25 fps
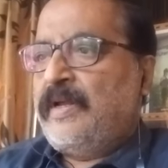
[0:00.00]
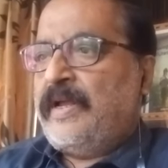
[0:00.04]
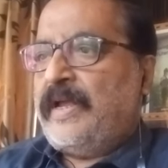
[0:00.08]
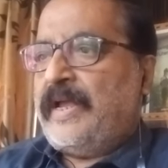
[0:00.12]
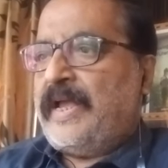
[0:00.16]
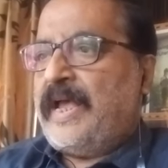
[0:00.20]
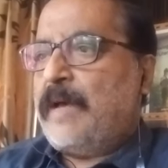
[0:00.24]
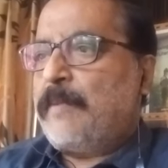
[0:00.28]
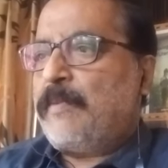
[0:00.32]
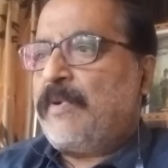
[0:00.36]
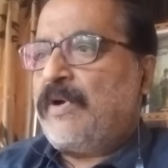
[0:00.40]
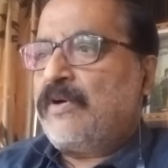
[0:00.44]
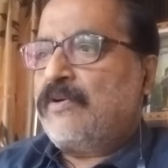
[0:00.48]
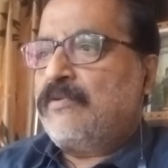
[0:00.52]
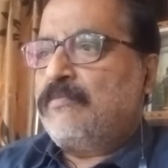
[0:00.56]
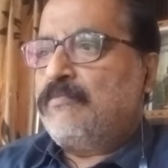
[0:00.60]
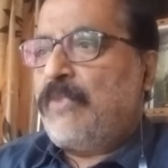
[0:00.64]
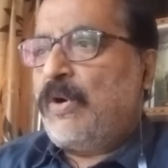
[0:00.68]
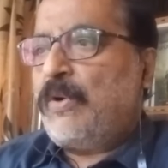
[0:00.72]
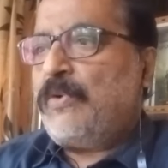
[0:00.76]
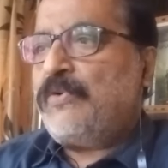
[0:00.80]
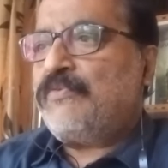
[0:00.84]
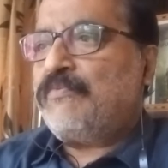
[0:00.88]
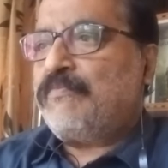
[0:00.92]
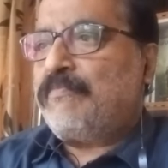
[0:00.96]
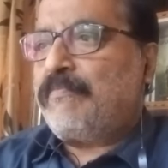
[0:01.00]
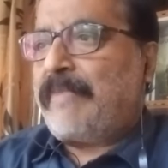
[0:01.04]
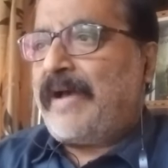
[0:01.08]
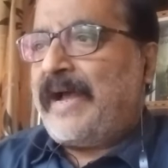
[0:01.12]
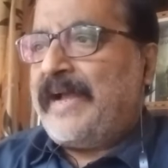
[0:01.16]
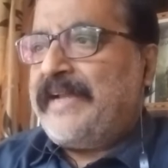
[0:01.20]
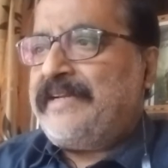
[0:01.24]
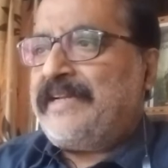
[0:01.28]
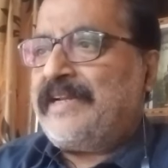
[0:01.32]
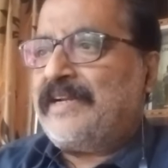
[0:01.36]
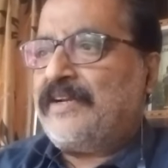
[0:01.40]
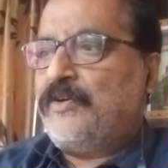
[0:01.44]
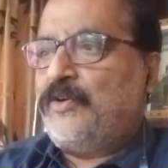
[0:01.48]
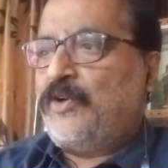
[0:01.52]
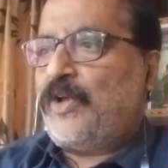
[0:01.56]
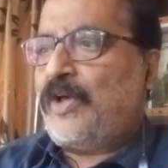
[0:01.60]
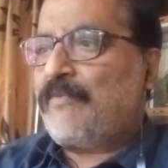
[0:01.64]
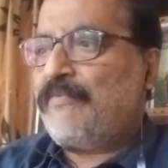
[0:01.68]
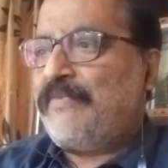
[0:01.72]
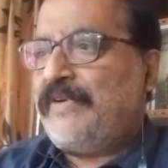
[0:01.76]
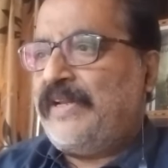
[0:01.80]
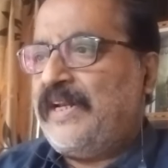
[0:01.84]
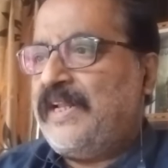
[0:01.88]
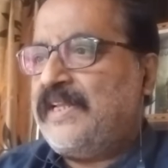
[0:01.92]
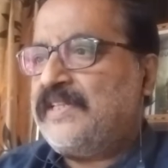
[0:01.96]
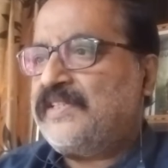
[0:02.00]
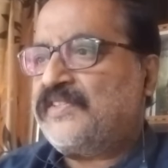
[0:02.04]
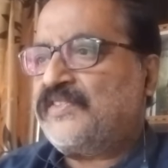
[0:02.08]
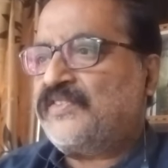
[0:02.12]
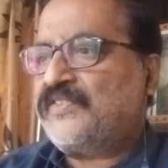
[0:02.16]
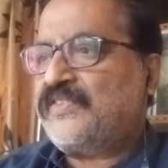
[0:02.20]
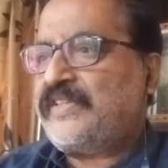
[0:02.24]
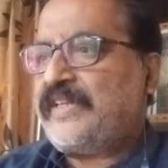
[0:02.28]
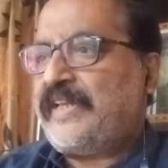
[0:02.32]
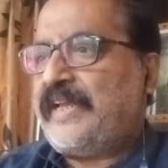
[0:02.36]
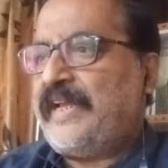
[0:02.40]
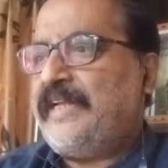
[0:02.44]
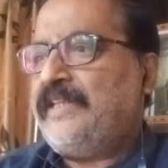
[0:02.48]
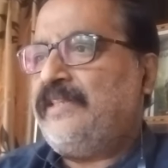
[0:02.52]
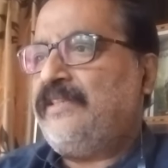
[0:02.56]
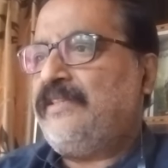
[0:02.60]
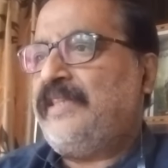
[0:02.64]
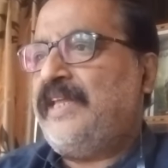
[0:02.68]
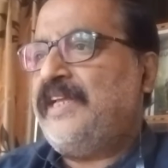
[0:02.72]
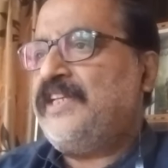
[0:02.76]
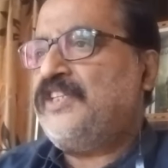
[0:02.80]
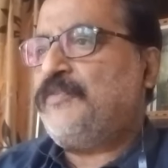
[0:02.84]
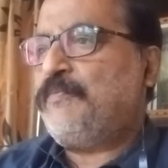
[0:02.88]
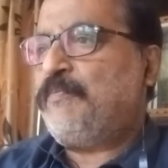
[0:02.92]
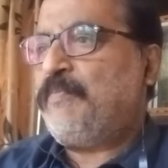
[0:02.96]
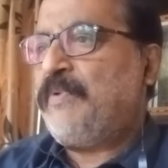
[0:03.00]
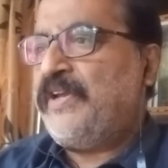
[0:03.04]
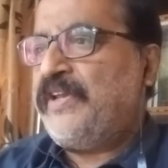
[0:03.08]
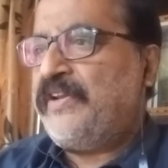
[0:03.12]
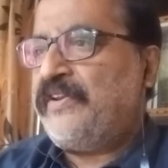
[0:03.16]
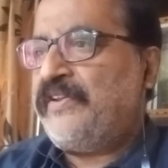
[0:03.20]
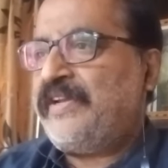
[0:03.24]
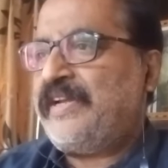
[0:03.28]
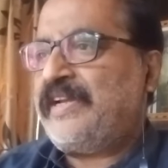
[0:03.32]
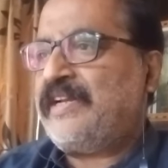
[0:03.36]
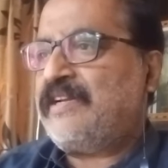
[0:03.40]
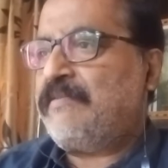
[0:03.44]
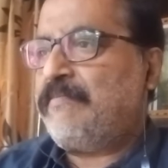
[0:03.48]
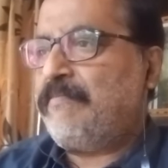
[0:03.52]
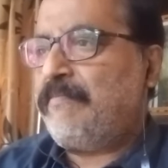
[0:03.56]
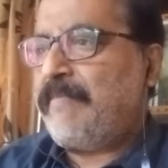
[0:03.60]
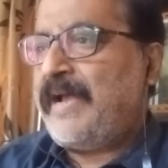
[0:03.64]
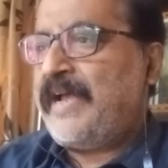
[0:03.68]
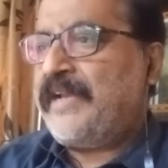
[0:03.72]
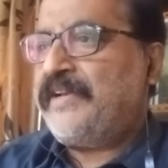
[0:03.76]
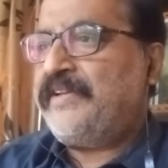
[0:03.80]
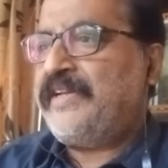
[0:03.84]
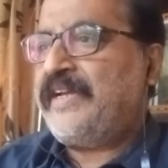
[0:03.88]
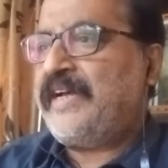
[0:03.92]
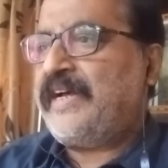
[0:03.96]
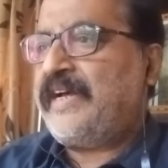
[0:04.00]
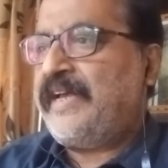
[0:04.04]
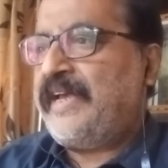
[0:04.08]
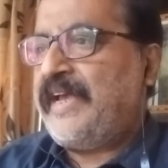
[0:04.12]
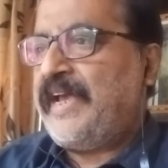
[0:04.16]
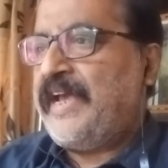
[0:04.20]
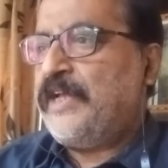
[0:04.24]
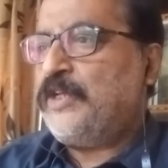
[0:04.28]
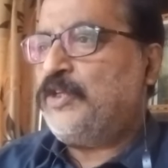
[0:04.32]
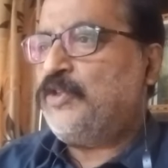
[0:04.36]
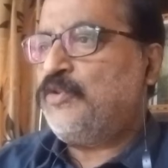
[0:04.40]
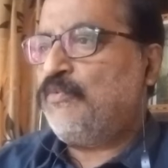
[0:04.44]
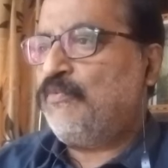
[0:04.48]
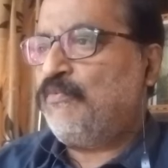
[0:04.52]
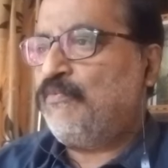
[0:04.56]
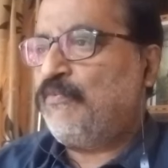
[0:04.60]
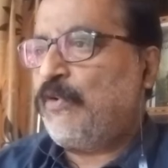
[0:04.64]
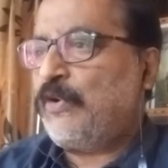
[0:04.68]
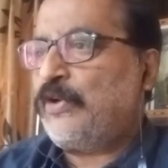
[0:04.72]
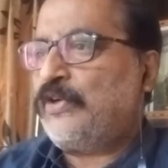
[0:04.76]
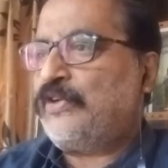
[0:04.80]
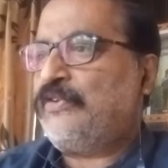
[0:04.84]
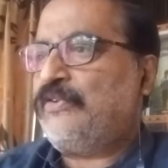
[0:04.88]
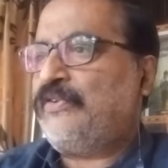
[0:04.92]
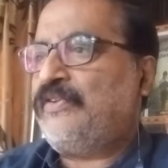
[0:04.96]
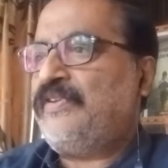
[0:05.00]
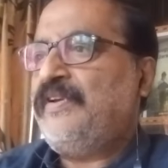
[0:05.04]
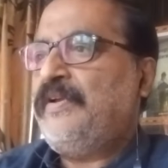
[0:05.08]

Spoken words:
Among more minor novelists in this period, Maria Edgeworth,